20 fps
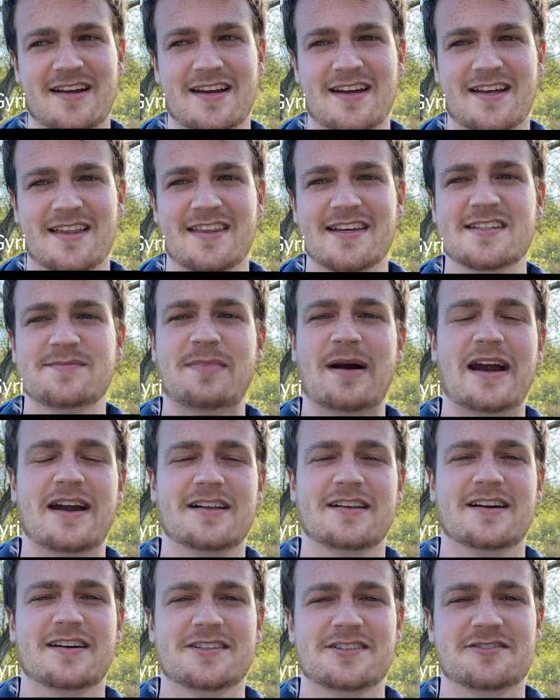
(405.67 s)
This
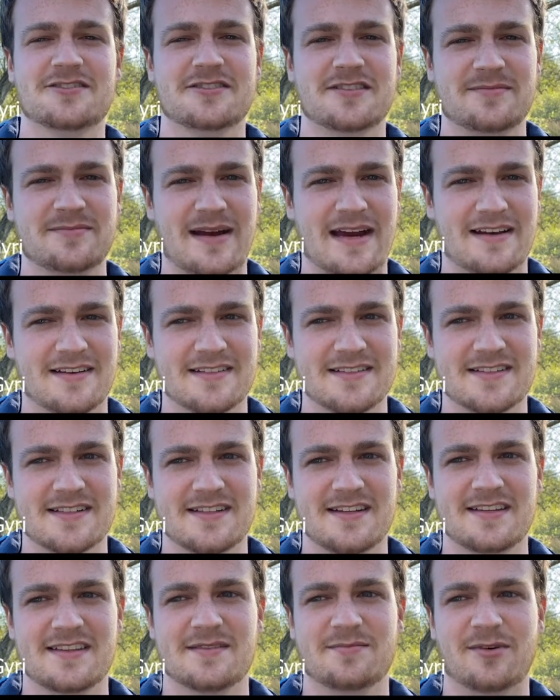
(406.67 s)
biological imbalance
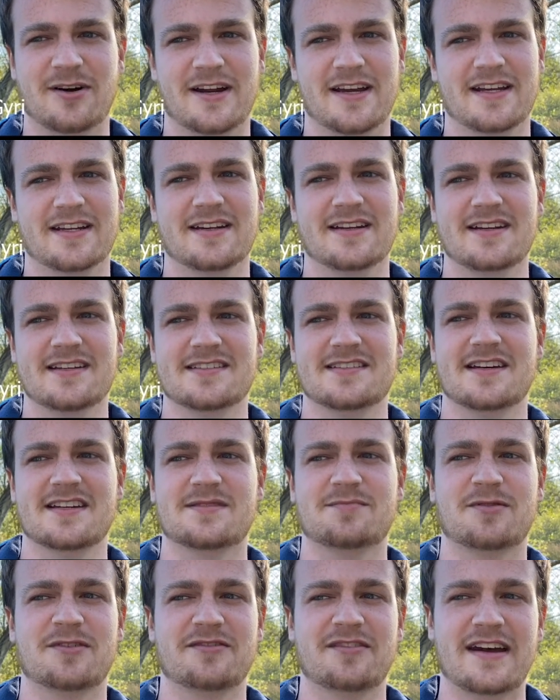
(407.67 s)
in the brain is thus
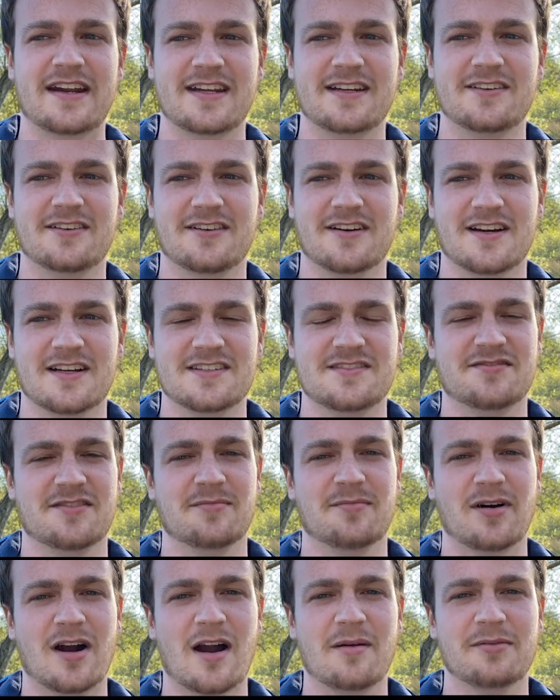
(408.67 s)
preventing neurons from
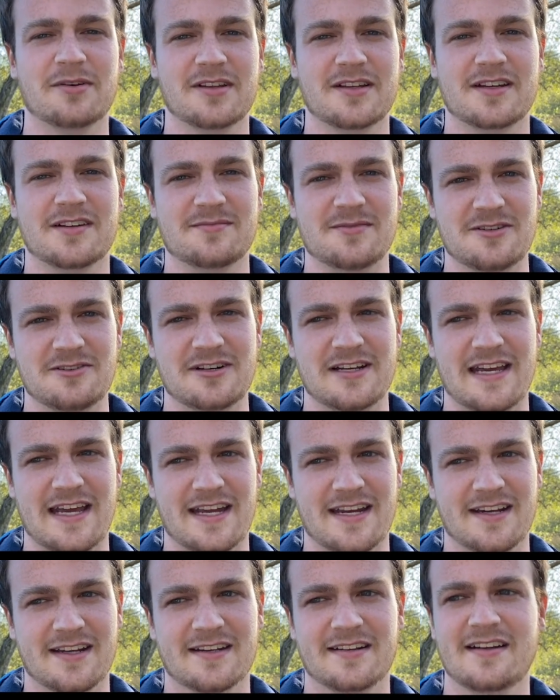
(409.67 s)
properly
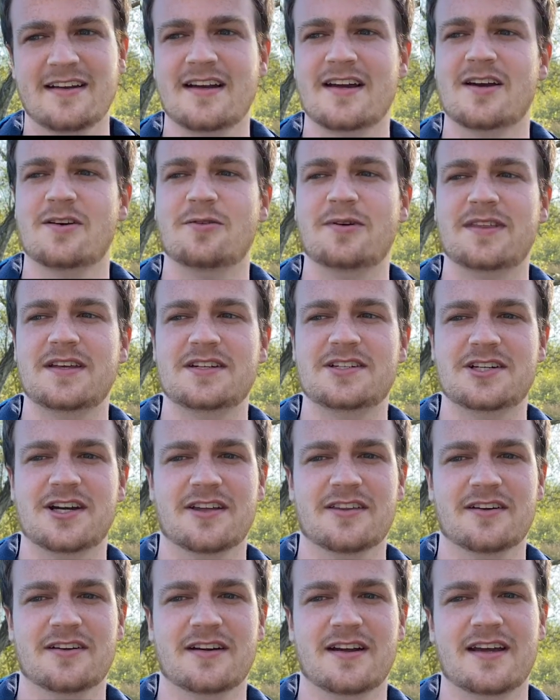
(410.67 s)
communicating with each
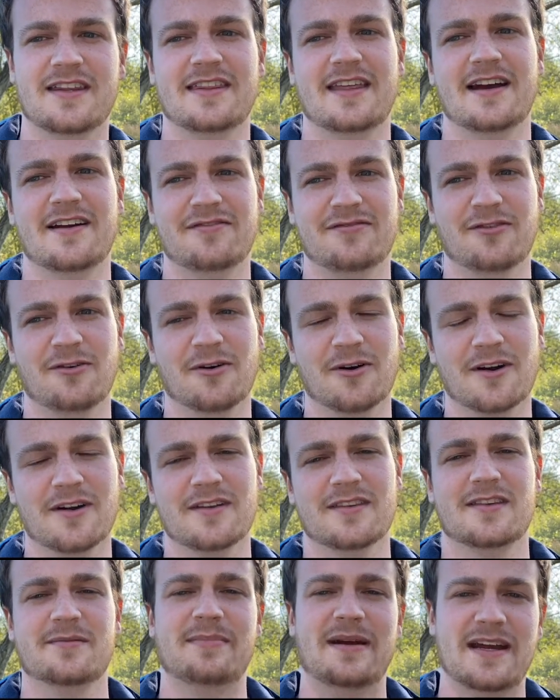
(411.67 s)
other, and therefore
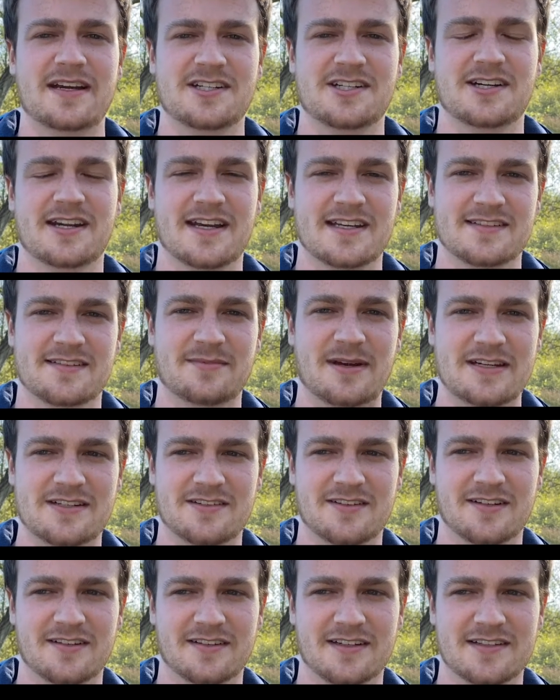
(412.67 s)
the patient has a mental
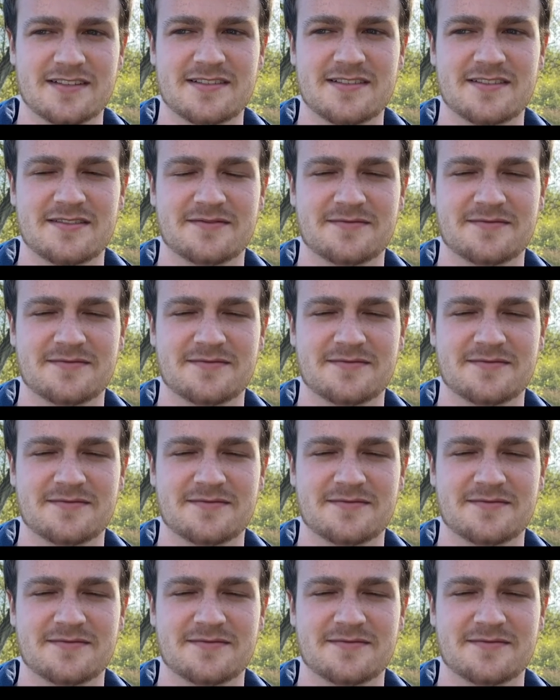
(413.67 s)
illness.